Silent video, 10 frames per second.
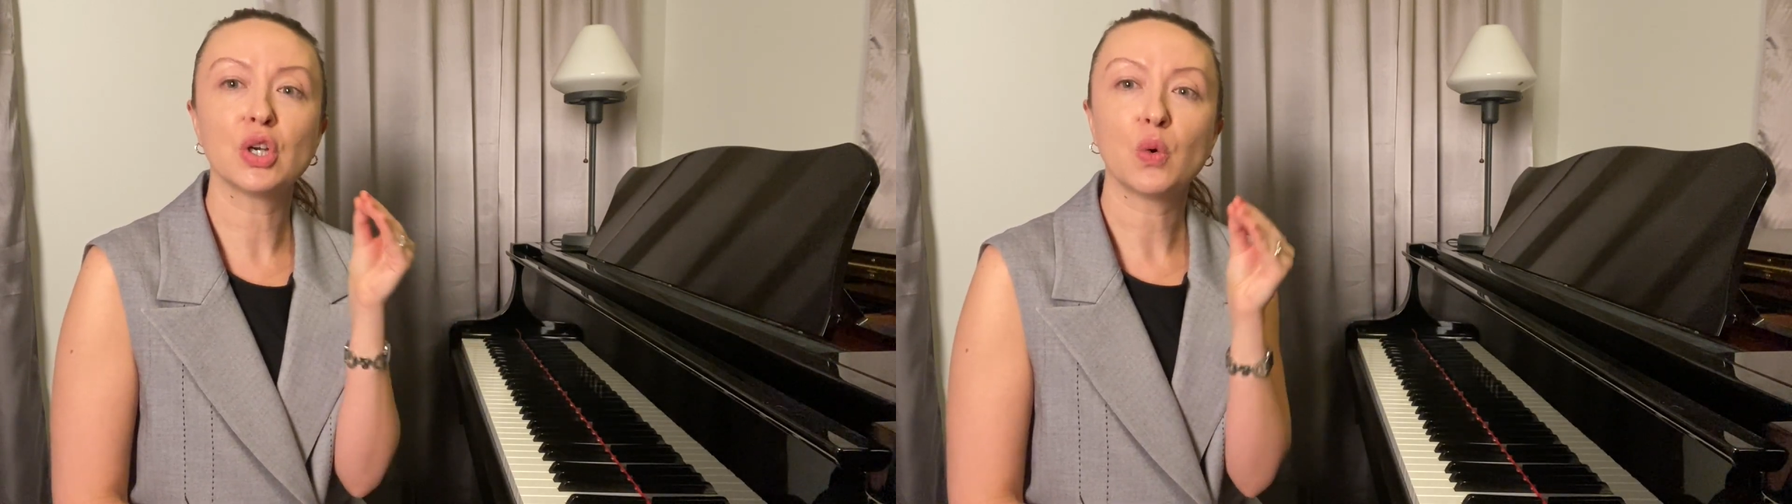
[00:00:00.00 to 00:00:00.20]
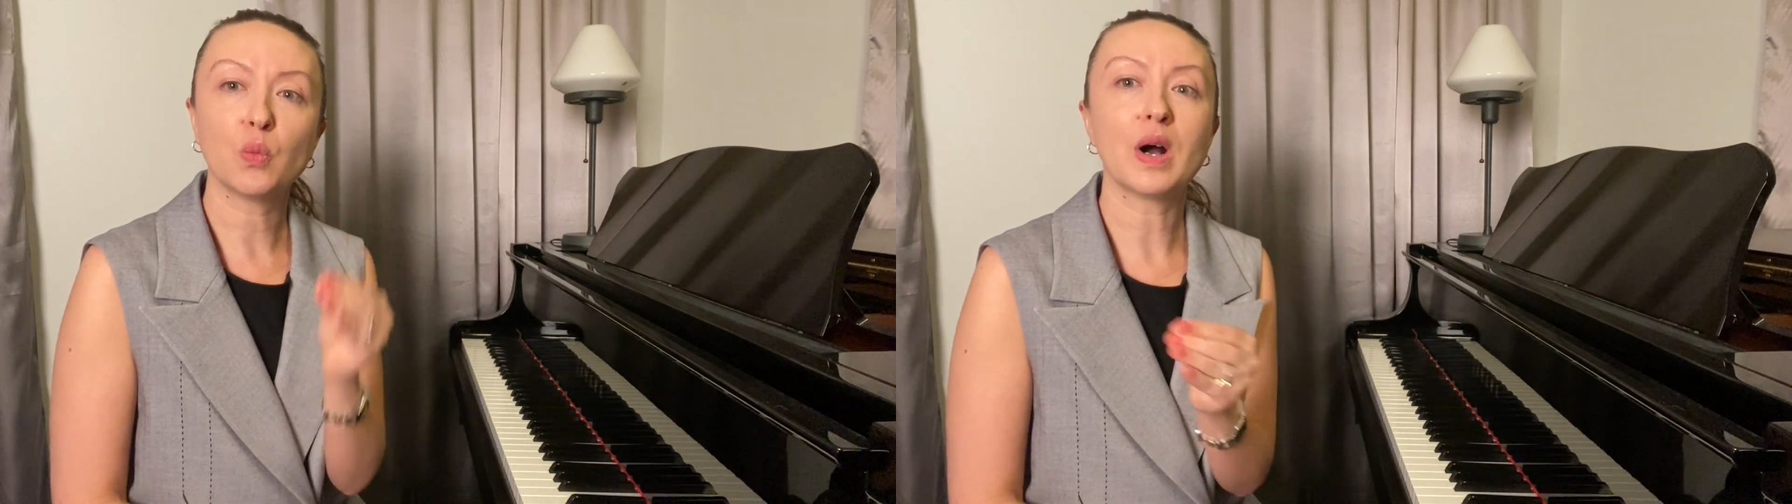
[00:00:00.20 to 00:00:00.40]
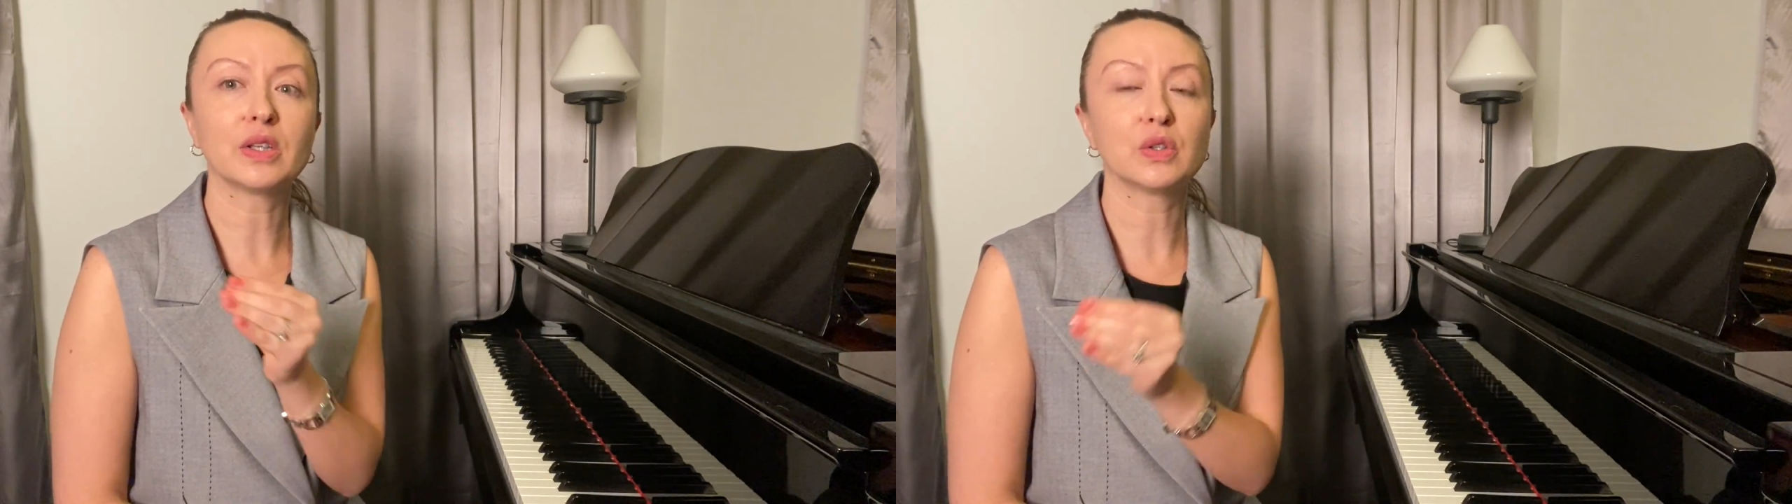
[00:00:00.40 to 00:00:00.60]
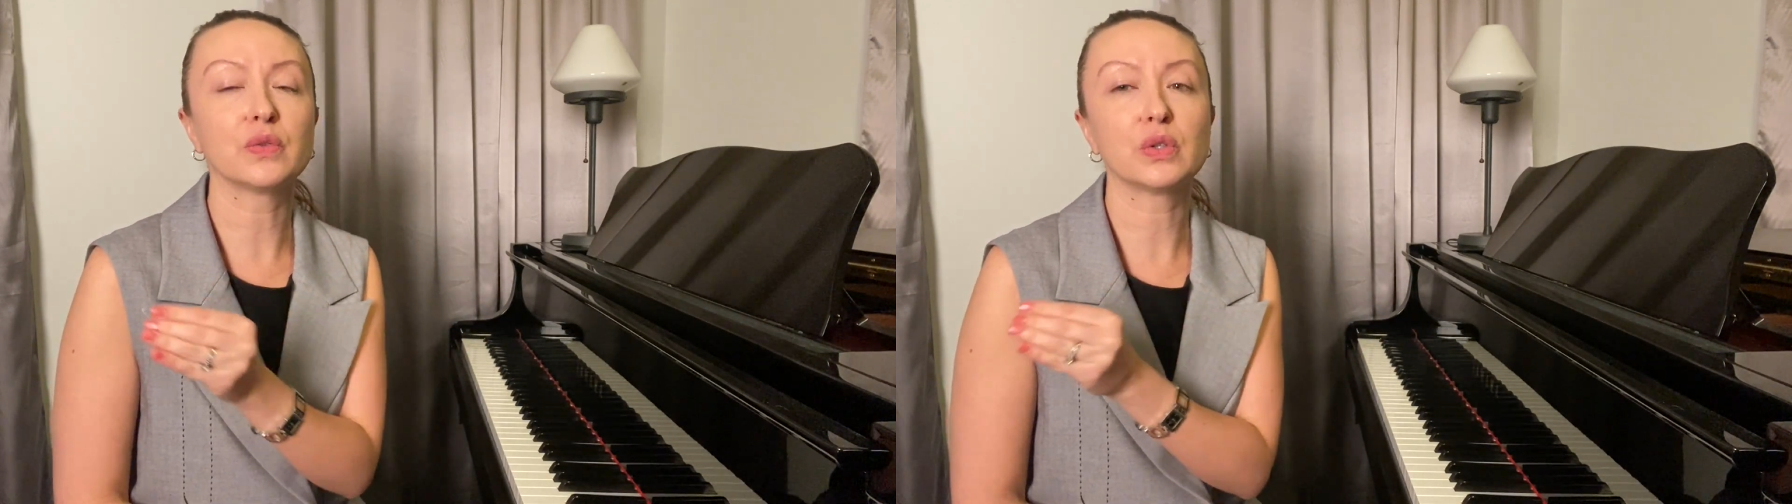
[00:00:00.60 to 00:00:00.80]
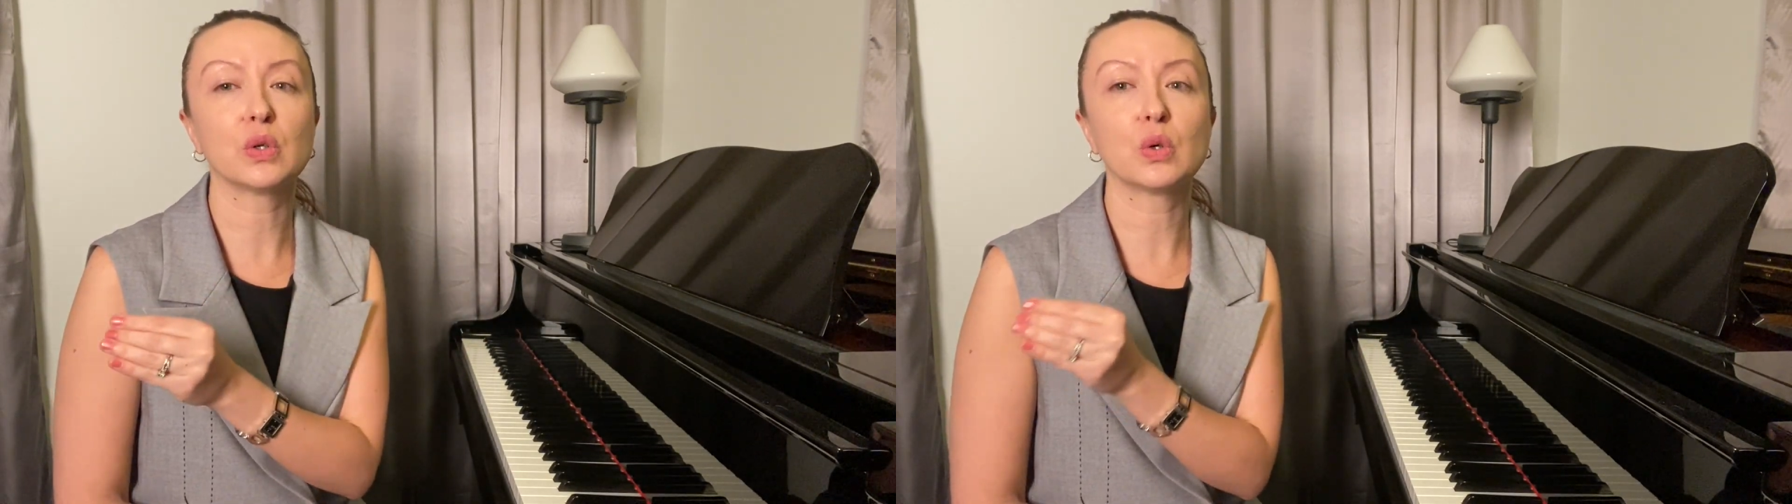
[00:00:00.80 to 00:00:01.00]
one
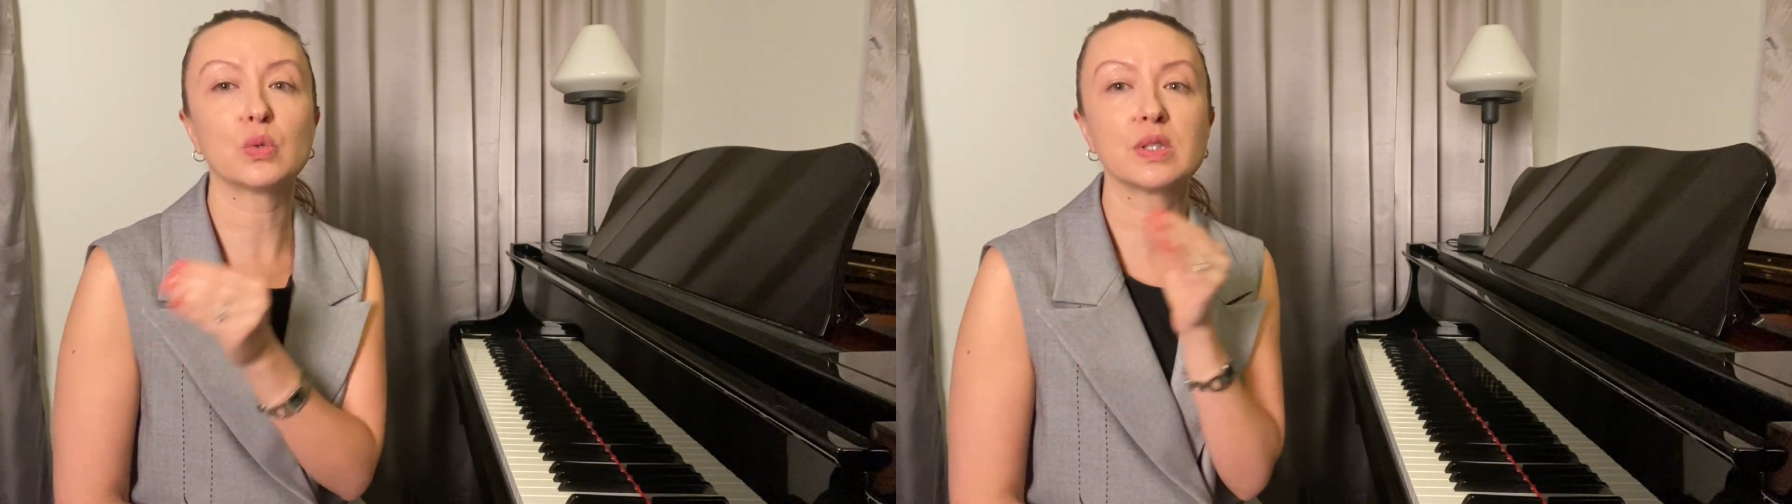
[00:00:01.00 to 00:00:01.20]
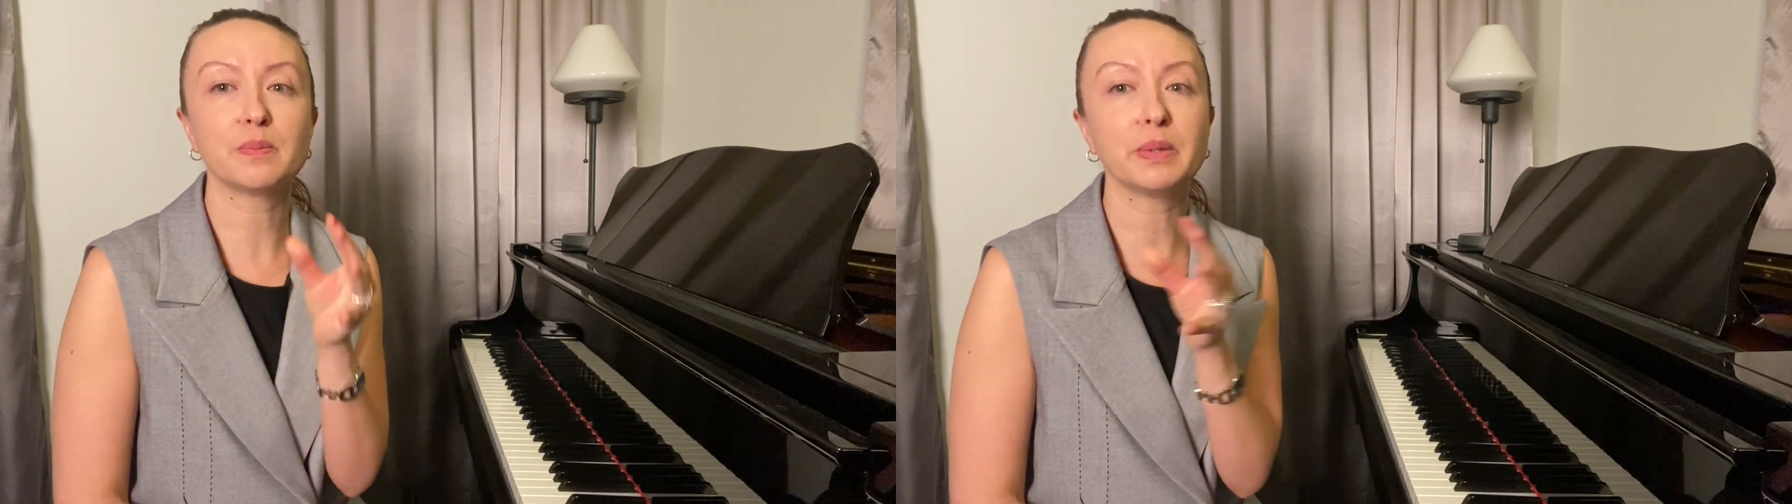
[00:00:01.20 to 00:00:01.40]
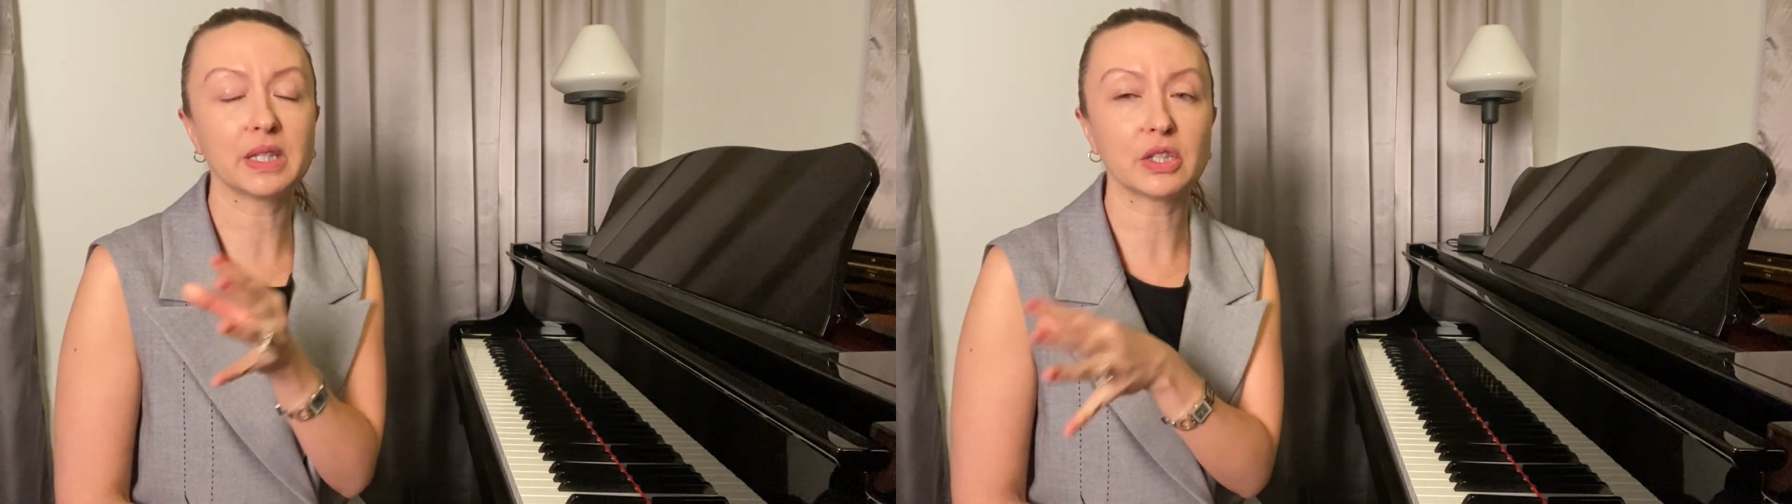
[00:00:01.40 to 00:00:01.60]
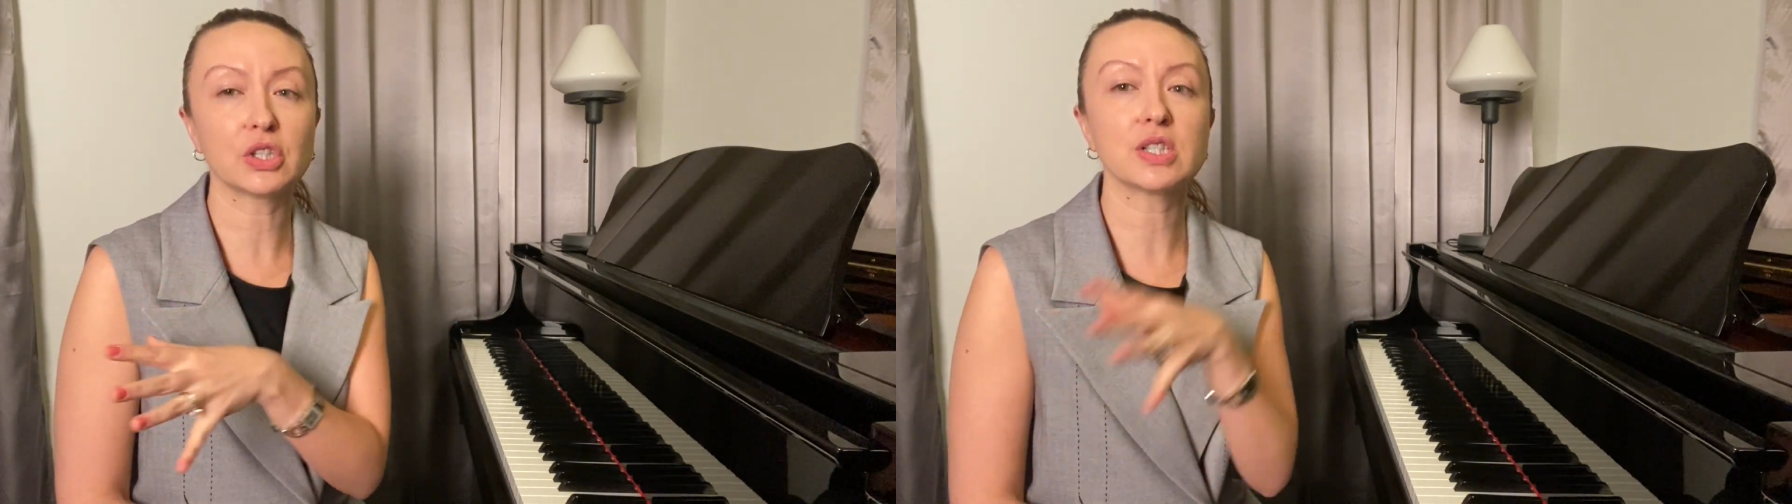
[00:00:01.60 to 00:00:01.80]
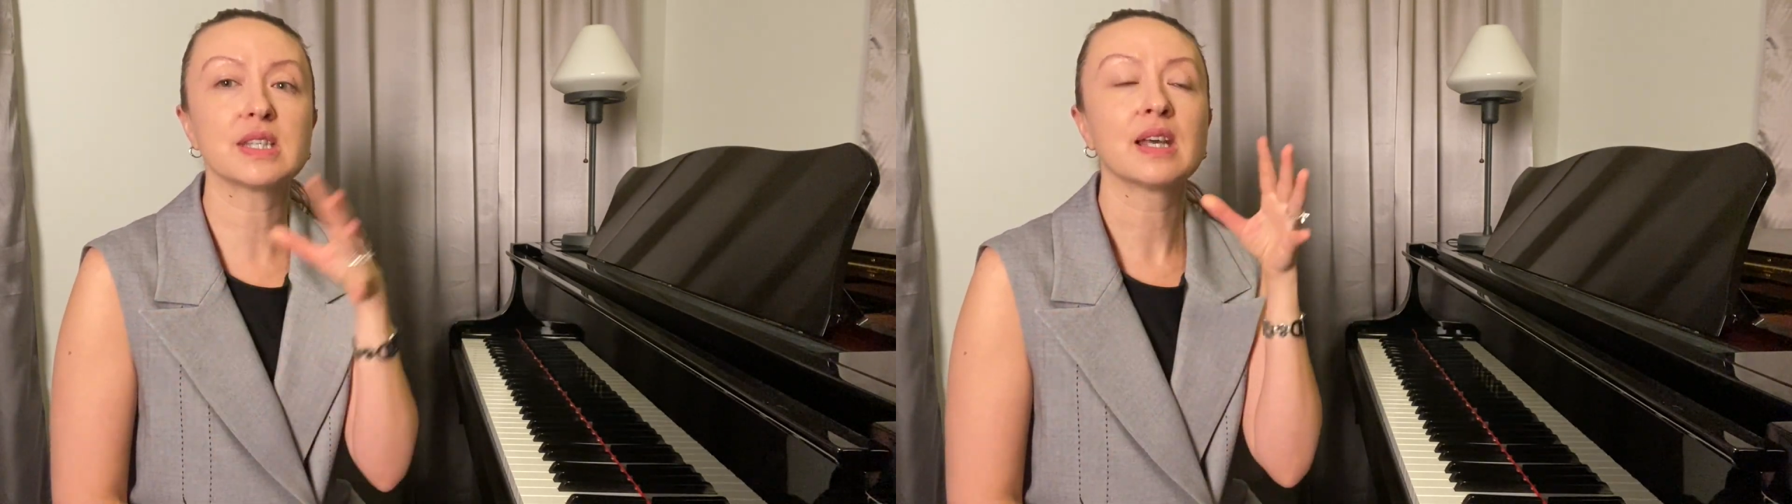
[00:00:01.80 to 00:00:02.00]
of those
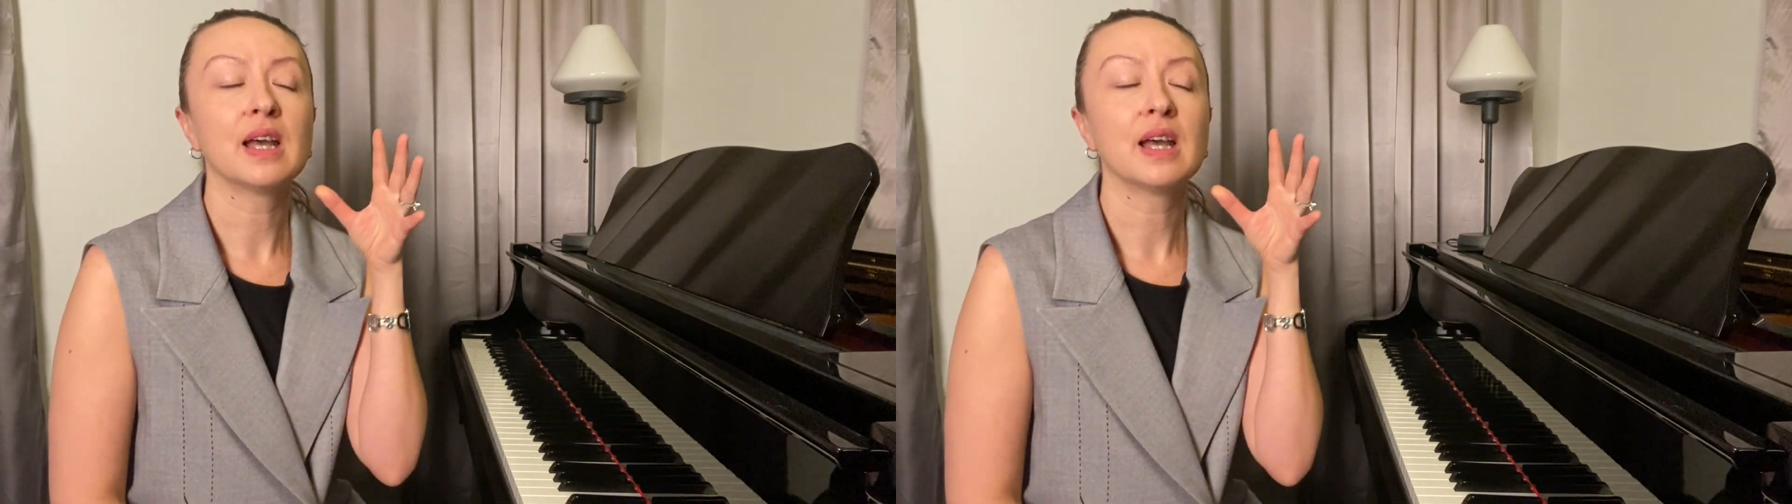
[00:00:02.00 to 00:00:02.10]
pillars.